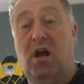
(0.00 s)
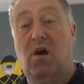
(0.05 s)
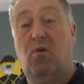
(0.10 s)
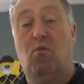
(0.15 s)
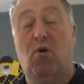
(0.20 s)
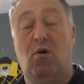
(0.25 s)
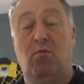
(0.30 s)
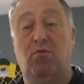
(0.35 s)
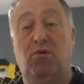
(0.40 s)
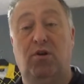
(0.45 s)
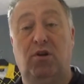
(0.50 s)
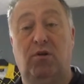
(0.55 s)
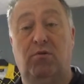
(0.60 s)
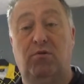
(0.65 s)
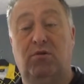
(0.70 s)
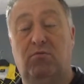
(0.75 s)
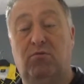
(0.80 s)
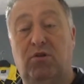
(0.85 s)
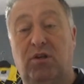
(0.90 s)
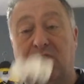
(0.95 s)
And what I'm going to do
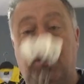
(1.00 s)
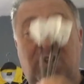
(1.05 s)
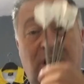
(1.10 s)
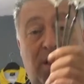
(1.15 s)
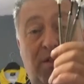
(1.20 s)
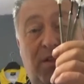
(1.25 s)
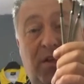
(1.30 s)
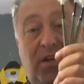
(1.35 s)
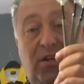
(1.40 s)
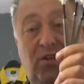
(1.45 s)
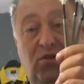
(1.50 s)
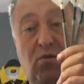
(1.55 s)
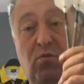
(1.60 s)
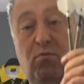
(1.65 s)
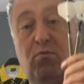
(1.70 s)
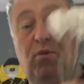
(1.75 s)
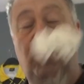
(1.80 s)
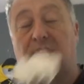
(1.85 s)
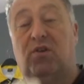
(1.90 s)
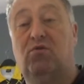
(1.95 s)
is I'm going to set these
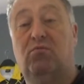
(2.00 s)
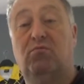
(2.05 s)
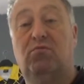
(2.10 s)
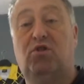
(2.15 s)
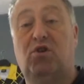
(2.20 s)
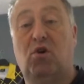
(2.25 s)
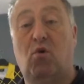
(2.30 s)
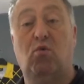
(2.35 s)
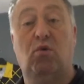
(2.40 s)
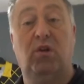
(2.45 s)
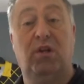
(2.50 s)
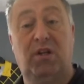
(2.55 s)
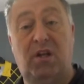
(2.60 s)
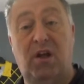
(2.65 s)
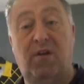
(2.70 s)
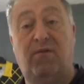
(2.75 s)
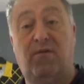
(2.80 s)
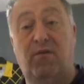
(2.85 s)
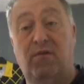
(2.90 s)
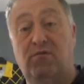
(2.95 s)
up with some totally
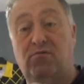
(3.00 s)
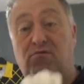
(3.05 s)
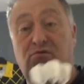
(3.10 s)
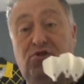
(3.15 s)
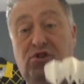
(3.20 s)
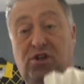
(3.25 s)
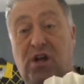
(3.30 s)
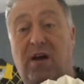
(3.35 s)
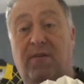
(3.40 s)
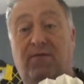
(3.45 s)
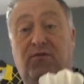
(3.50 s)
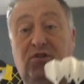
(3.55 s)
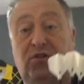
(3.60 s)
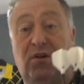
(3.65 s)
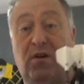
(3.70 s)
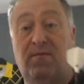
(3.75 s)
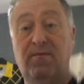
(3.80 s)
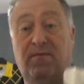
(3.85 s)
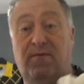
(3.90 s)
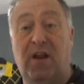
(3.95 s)
different shafts
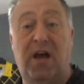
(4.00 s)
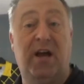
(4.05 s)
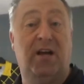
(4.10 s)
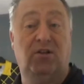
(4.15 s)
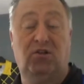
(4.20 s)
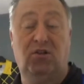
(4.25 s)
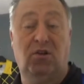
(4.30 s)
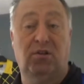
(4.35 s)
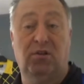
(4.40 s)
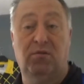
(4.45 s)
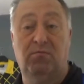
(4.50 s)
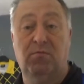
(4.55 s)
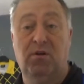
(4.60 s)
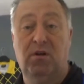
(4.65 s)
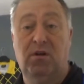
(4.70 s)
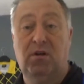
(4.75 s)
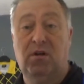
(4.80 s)
and flights on them.